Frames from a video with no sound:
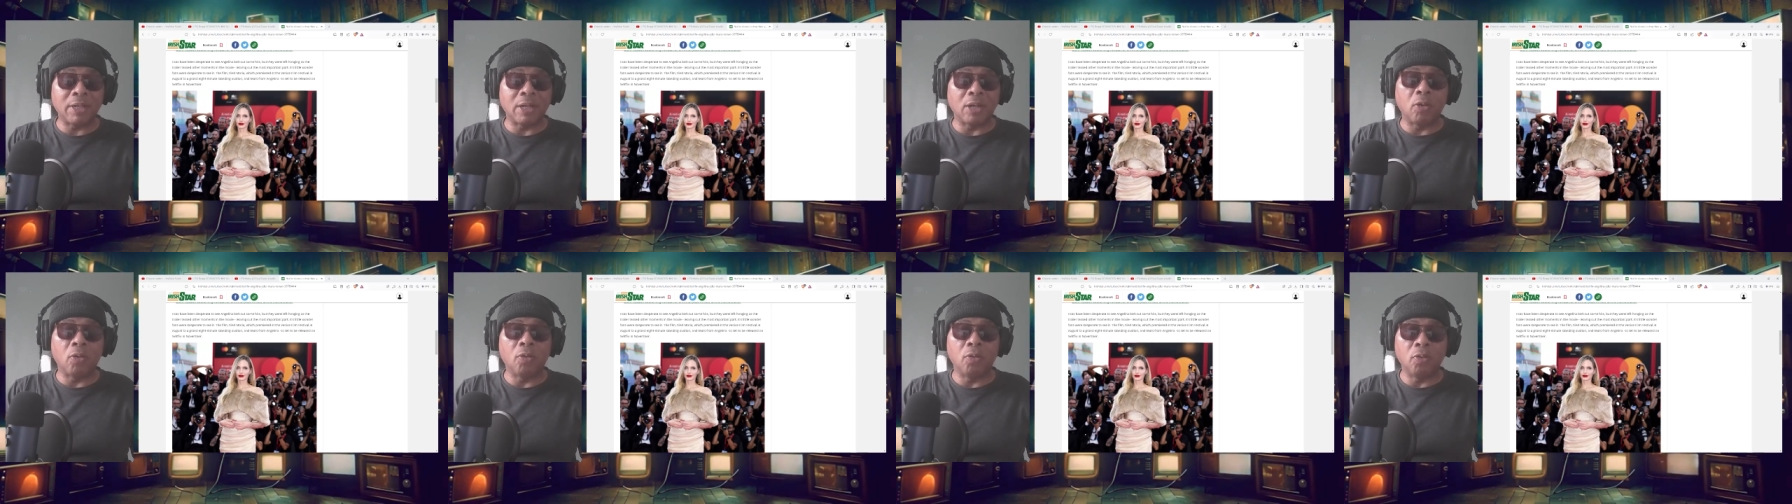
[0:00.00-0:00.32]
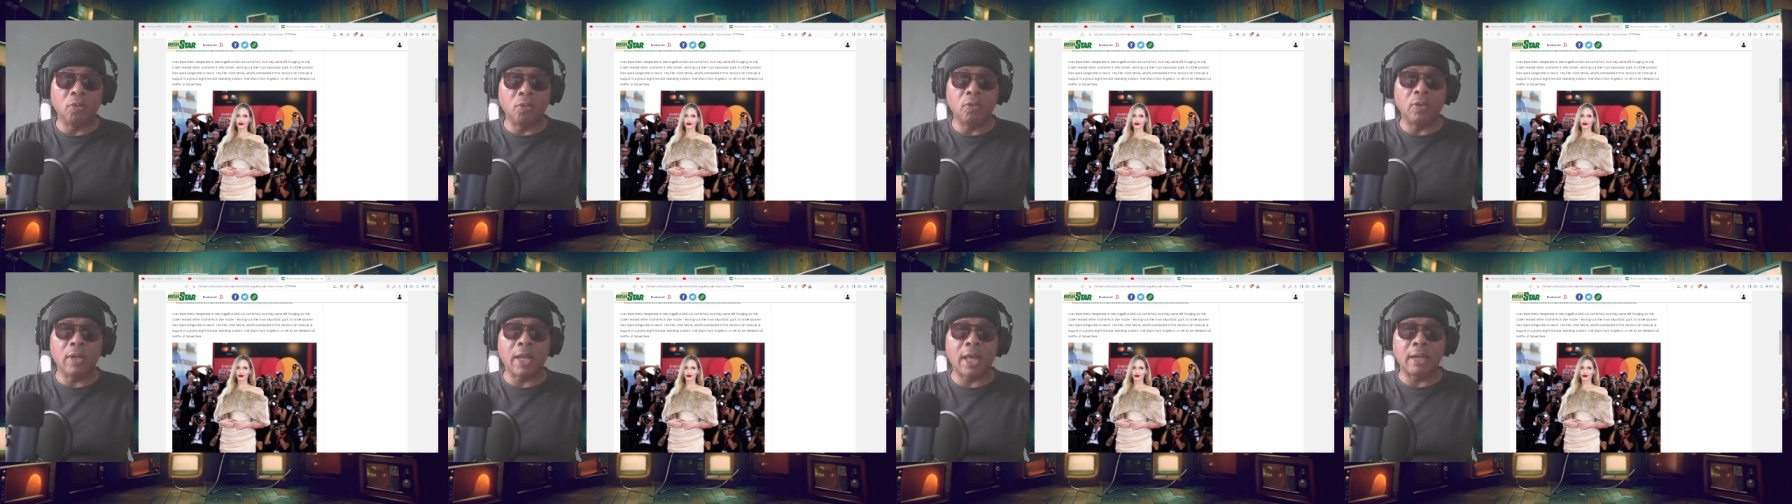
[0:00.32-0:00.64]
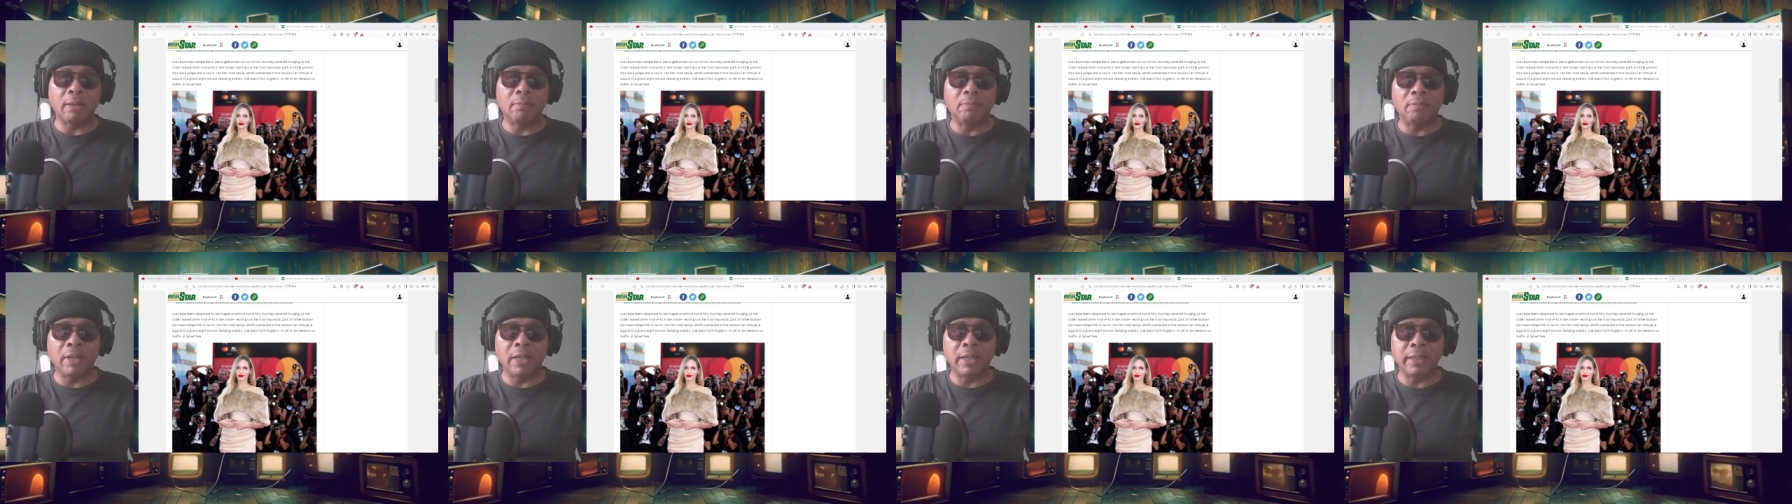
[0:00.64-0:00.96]
a whole lot
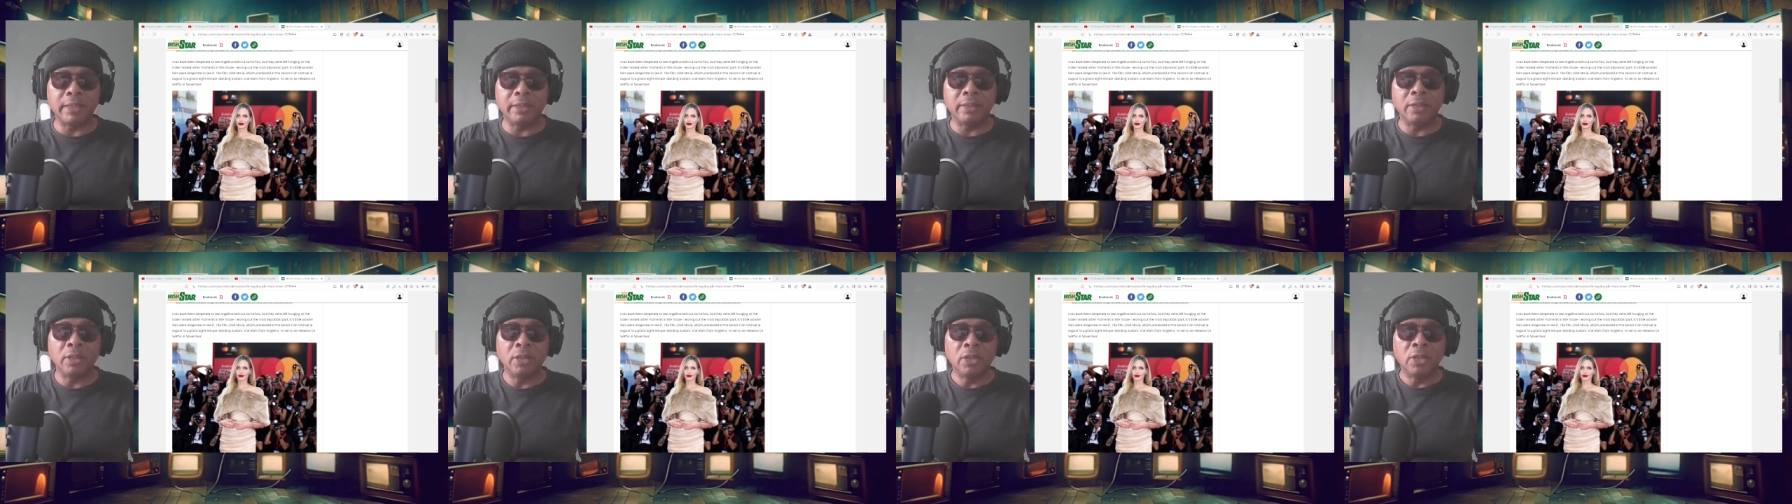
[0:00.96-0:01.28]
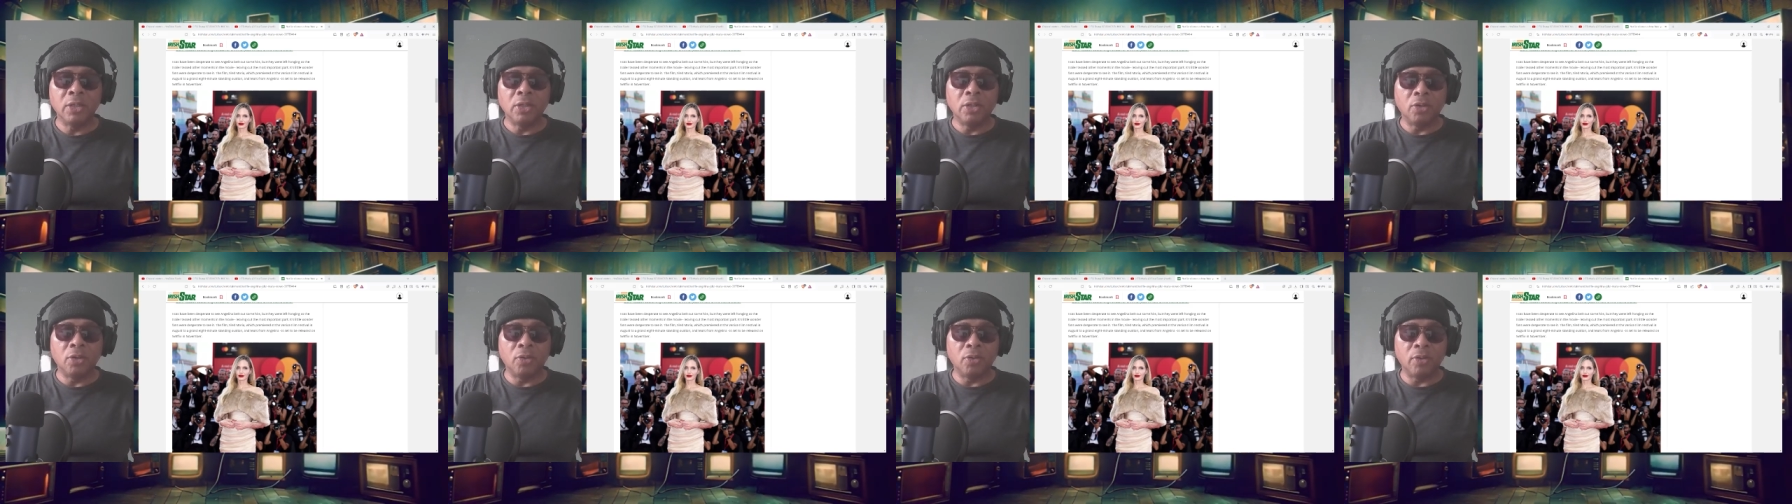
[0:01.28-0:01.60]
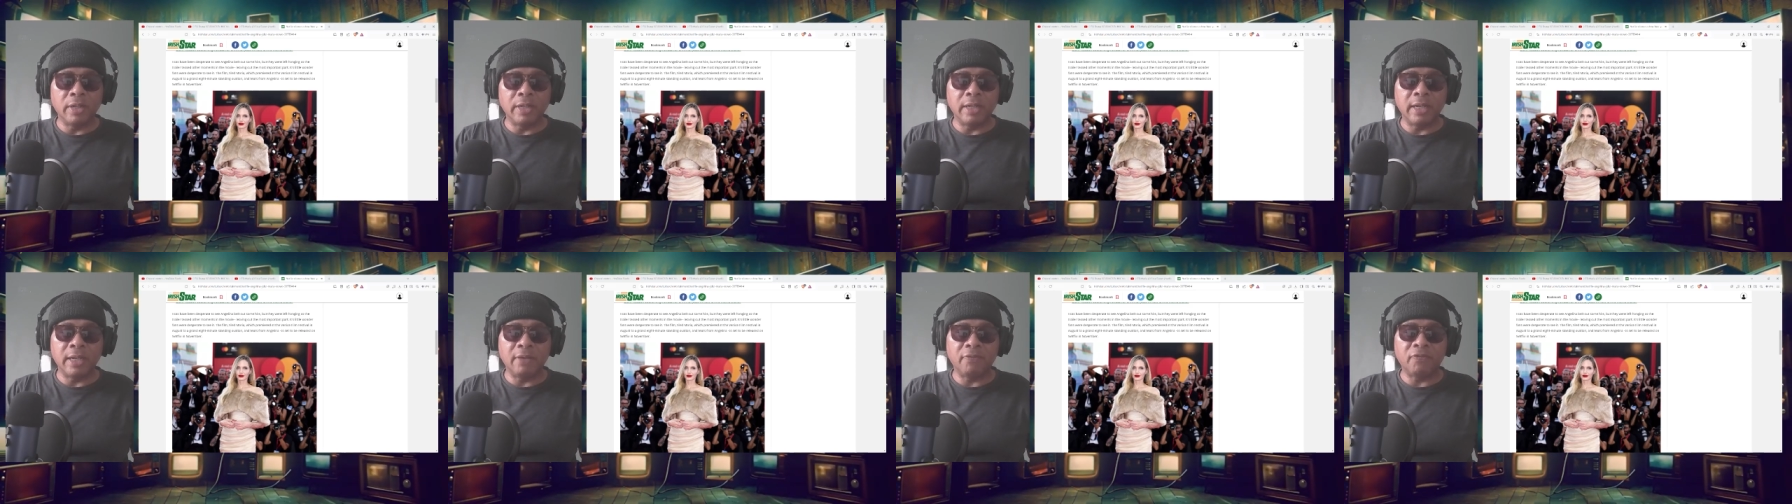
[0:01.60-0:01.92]
of money
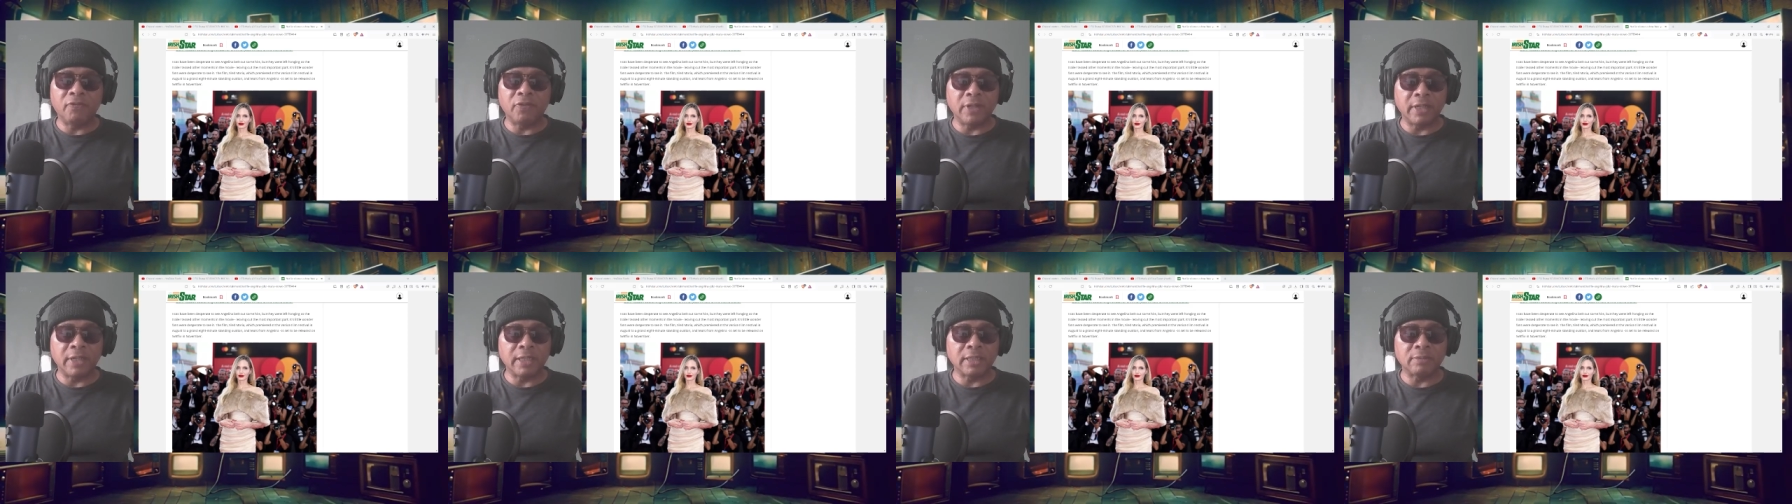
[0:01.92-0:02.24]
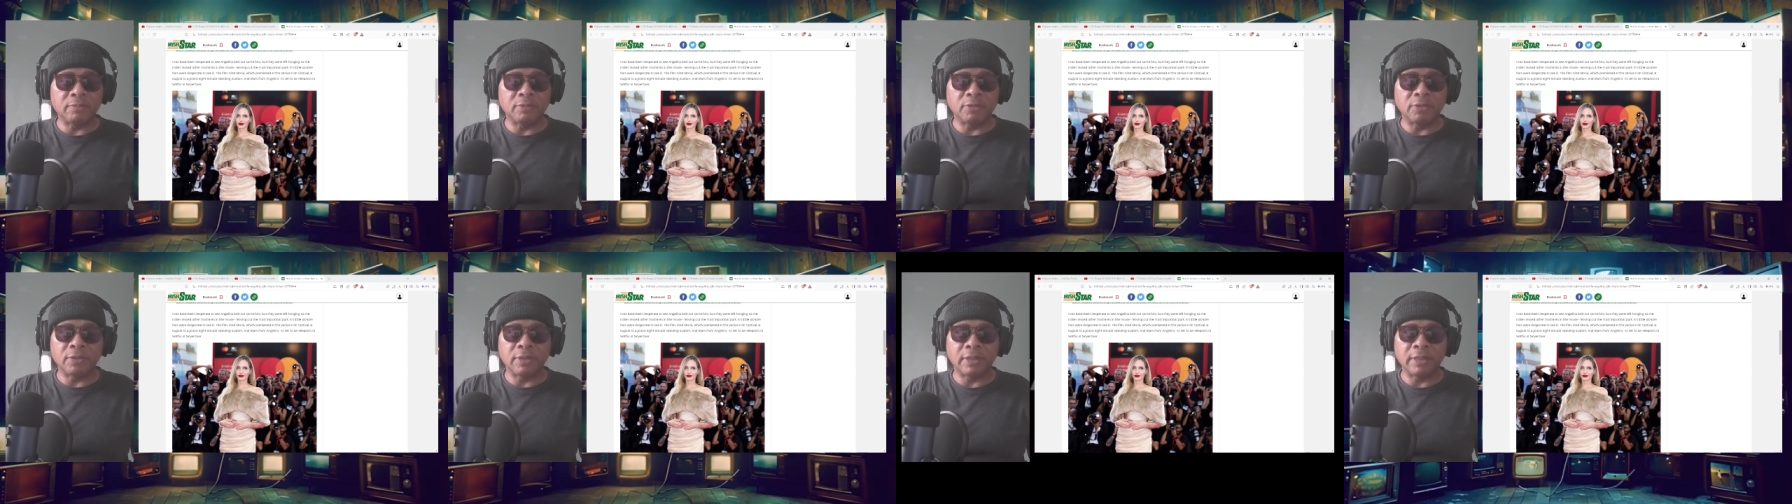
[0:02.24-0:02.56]
on Netflix, boy.